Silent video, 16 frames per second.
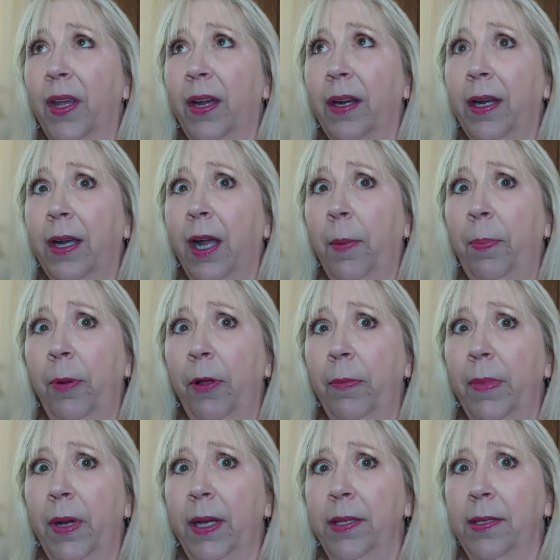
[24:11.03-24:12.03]
a
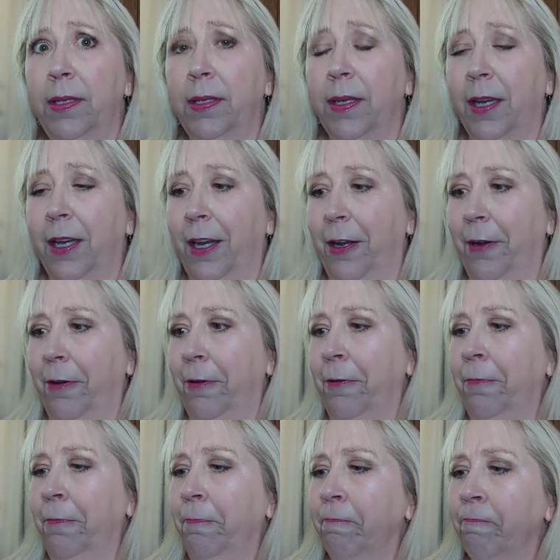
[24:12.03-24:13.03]
couple months
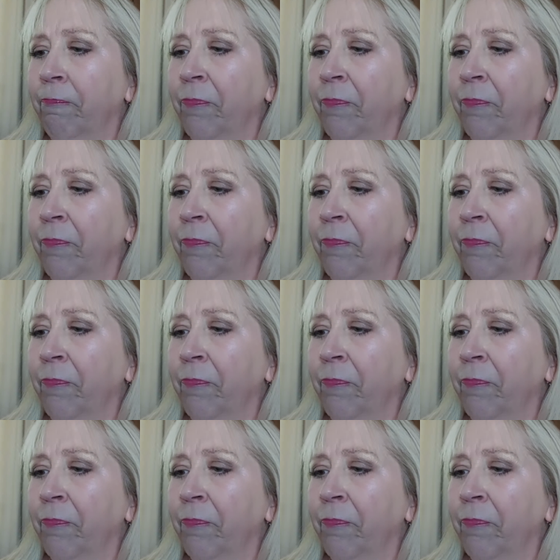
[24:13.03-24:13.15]
ago,